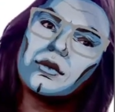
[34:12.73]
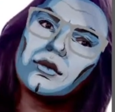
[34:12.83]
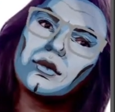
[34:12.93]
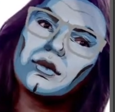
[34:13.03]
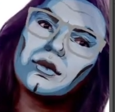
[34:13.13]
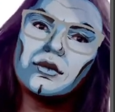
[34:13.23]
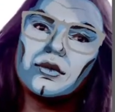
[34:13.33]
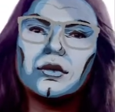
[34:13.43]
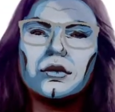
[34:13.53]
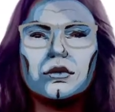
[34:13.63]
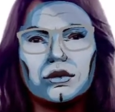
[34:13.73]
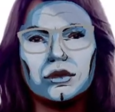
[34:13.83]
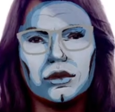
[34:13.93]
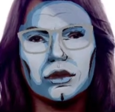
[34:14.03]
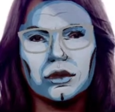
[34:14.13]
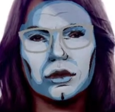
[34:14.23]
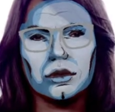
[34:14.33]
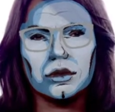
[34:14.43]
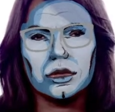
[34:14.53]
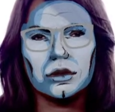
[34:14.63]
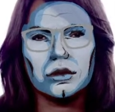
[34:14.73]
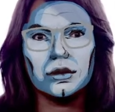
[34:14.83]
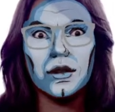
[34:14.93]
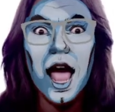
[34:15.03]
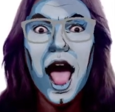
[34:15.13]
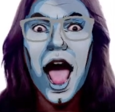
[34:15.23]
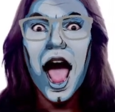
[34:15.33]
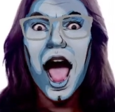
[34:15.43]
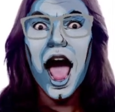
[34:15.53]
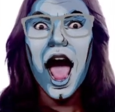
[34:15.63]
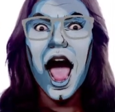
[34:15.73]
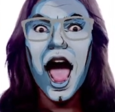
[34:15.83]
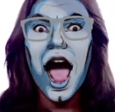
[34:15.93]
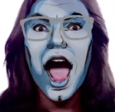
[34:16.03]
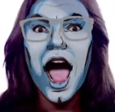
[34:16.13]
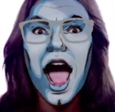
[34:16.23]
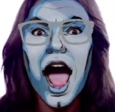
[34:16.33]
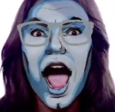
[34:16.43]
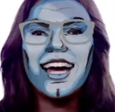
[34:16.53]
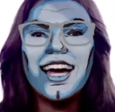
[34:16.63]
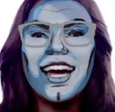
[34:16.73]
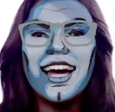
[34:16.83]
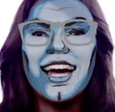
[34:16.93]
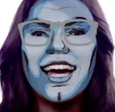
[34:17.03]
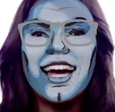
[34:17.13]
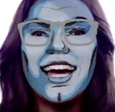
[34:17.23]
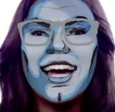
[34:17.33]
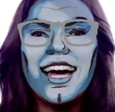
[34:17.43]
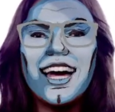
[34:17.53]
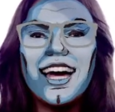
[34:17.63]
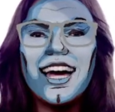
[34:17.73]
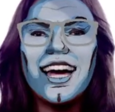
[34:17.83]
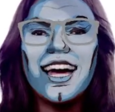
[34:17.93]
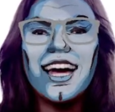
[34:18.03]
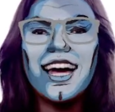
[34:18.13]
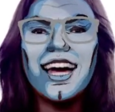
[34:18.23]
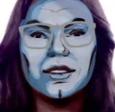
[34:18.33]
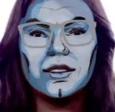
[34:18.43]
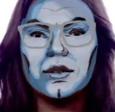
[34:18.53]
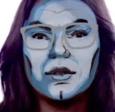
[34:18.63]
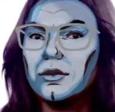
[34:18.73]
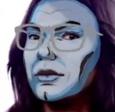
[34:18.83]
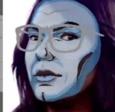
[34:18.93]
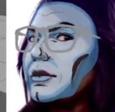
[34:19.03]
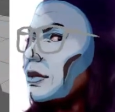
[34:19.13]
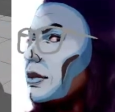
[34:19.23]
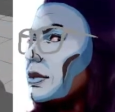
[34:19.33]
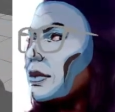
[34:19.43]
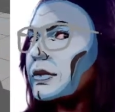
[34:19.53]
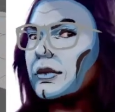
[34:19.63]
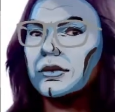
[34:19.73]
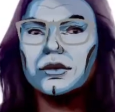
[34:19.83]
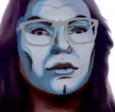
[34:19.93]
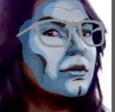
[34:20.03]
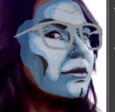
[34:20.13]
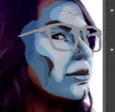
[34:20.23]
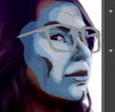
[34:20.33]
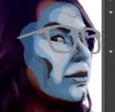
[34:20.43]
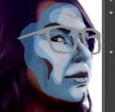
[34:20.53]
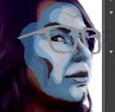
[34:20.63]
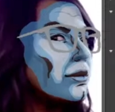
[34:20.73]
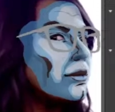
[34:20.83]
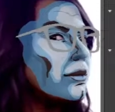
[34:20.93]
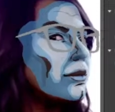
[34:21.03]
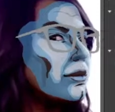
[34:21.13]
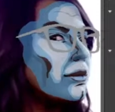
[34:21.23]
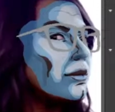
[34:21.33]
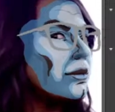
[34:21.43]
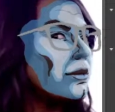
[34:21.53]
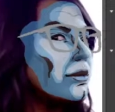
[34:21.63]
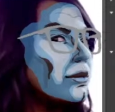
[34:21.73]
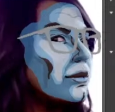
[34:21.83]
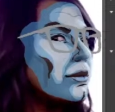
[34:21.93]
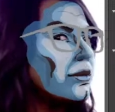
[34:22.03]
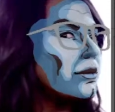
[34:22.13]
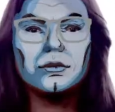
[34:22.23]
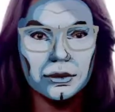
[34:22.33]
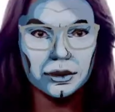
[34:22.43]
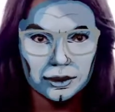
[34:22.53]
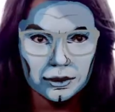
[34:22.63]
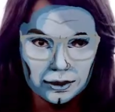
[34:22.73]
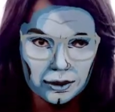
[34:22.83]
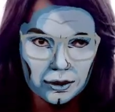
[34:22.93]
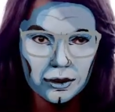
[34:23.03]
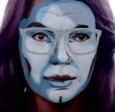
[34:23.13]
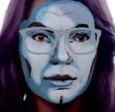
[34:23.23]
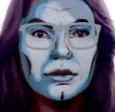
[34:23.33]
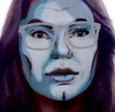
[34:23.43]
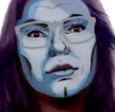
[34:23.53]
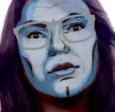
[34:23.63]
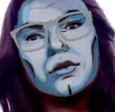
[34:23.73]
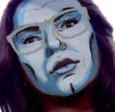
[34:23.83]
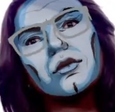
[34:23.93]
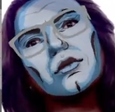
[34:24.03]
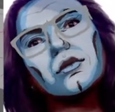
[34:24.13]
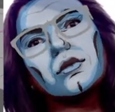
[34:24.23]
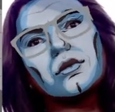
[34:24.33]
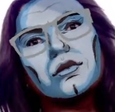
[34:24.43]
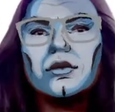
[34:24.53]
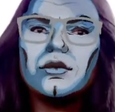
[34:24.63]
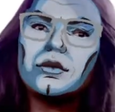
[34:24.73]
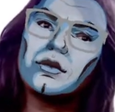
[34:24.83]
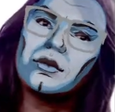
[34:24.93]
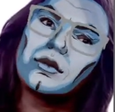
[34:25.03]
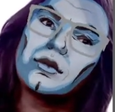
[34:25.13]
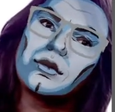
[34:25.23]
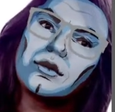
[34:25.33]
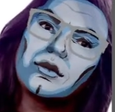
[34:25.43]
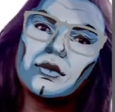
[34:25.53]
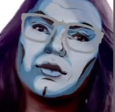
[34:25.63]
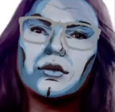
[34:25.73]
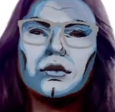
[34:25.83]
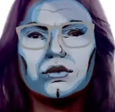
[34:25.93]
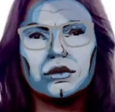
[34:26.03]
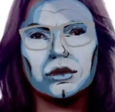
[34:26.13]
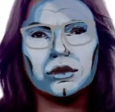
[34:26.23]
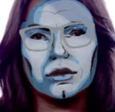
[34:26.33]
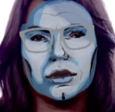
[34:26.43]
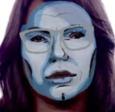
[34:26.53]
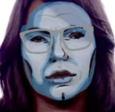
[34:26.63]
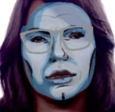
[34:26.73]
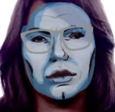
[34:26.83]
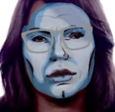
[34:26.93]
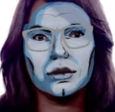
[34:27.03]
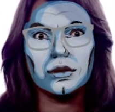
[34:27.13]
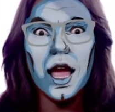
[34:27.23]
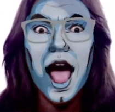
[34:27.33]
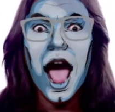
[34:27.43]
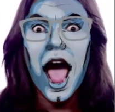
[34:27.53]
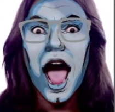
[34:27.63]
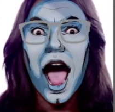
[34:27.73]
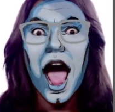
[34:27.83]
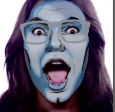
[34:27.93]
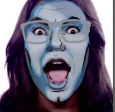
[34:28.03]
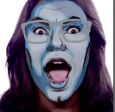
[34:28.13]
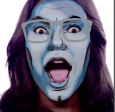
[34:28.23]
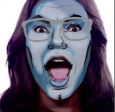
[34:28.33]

And when you select the glasses model, again, looking to the right-hand side, it's going to pull up your properties again. Once you pull up the properties, come back down to your materials, and now we're looking to apply a particular material. So I'm going to pull back up the video